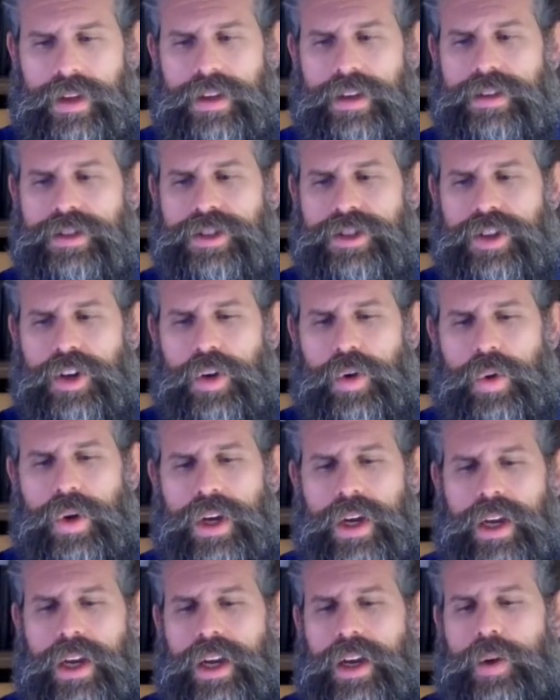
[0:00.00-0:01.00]
So
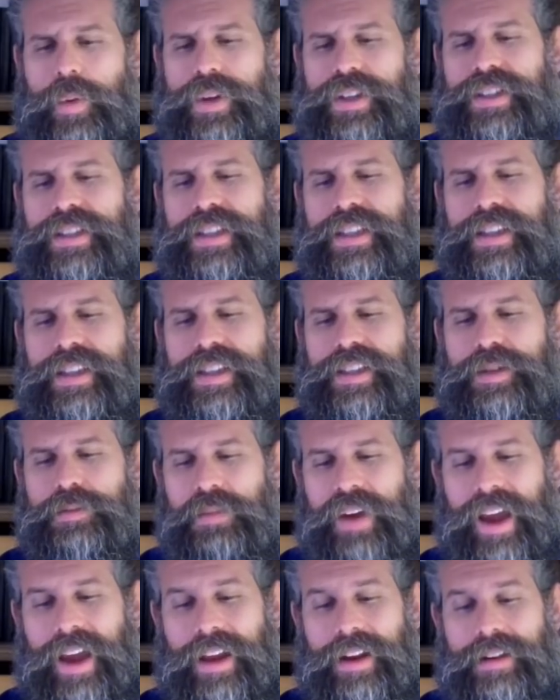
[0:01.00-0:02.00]
we see this
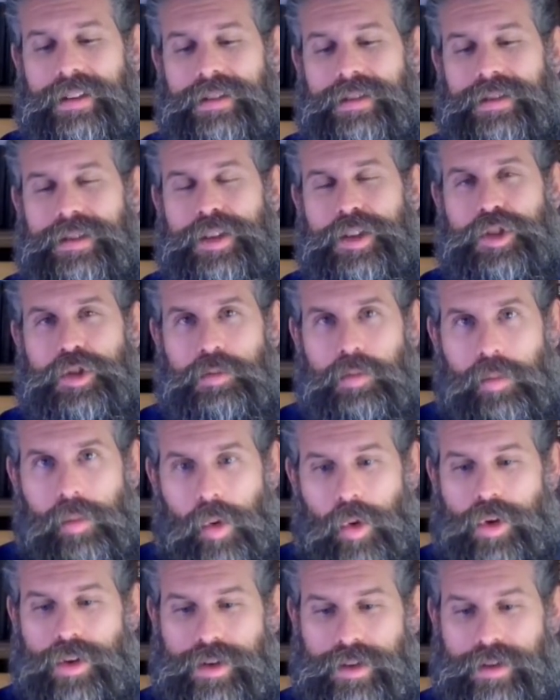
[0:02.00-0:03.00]
man, this
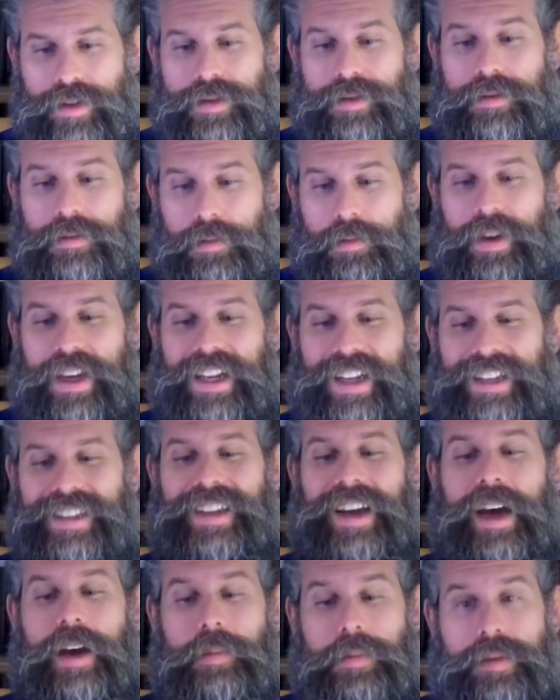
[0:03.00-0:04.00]
mortal, Ben
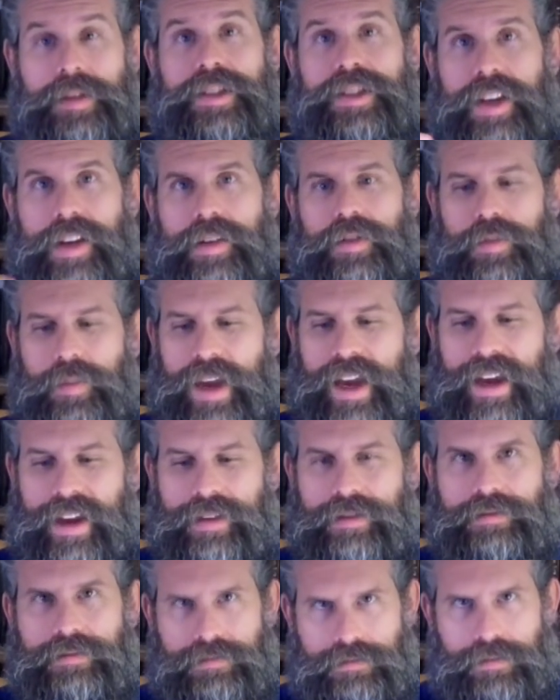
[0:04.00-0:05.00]
Adam, son of
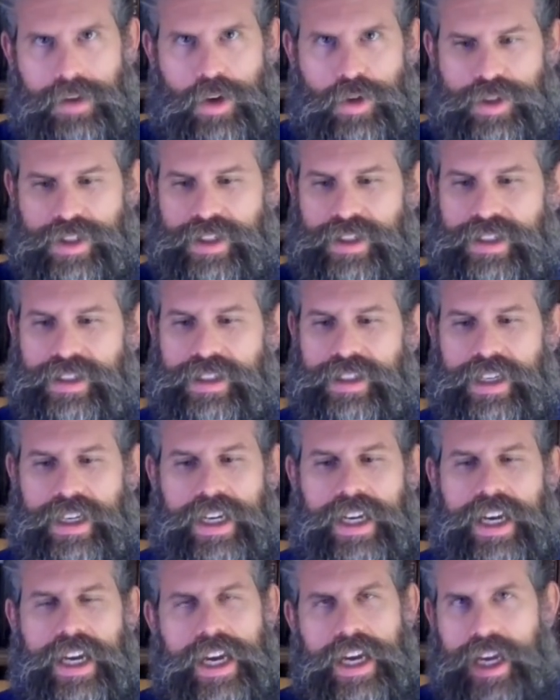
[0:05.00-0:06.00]
man, Moses,
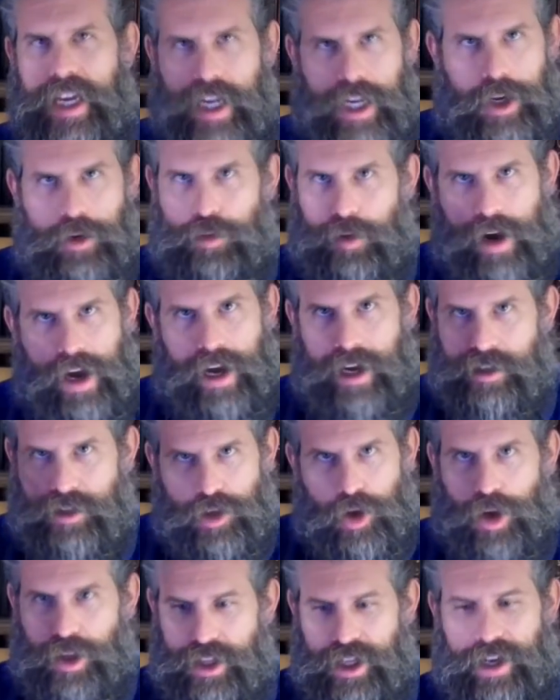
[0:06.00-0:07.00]
he rocked
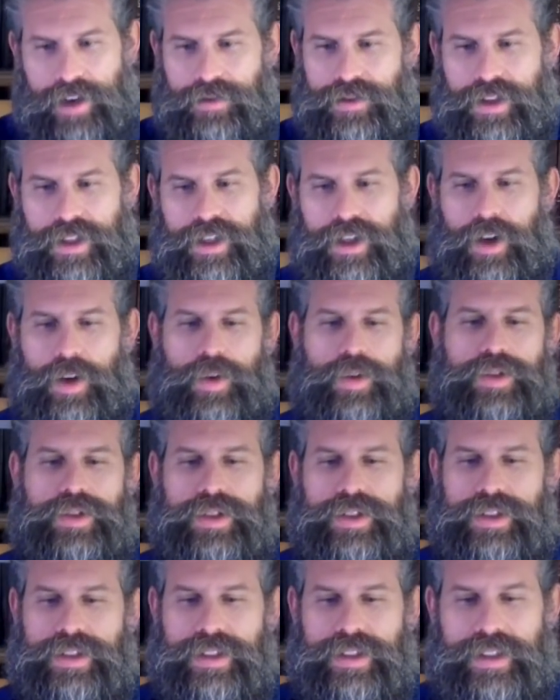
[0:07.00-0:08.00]
all the heavenly
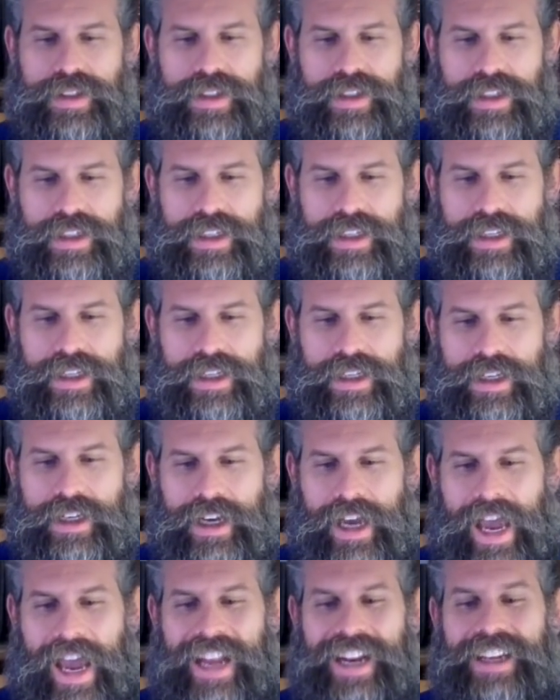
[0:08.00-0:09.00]
hosts.
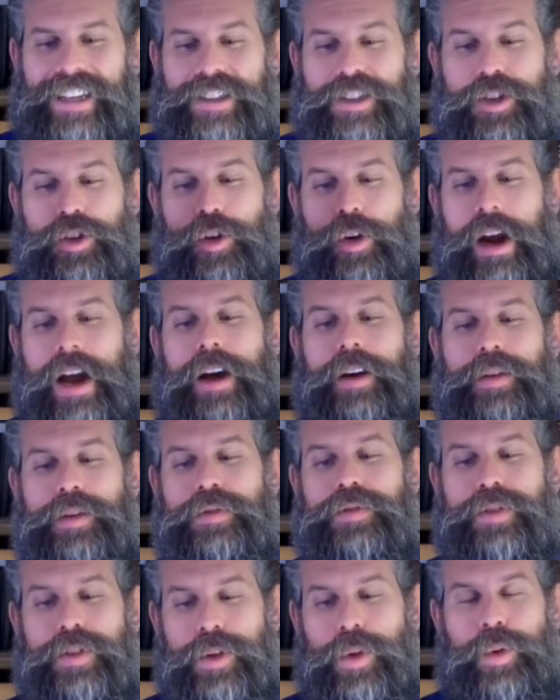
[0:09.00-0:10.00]
And his crown
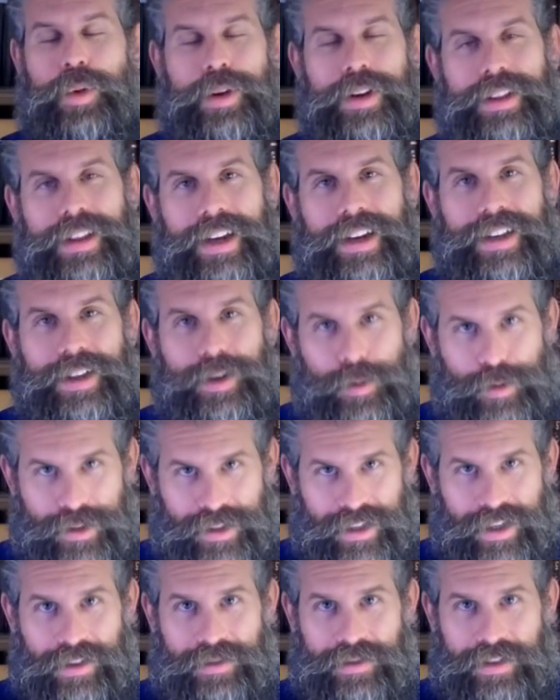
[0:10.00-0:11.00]
of glory that he was
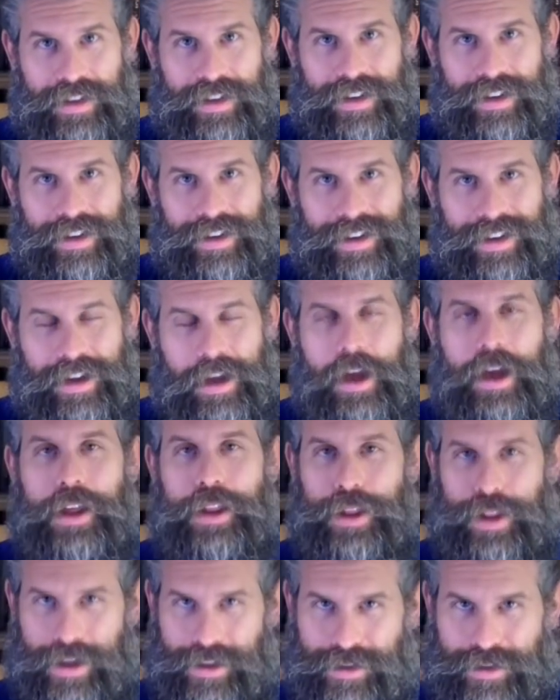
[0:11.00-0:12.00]
given,
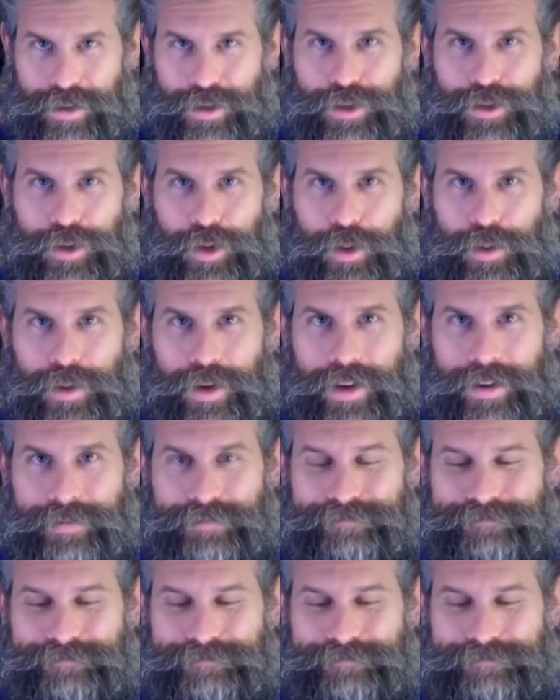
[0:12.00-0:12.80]
that's the Torah.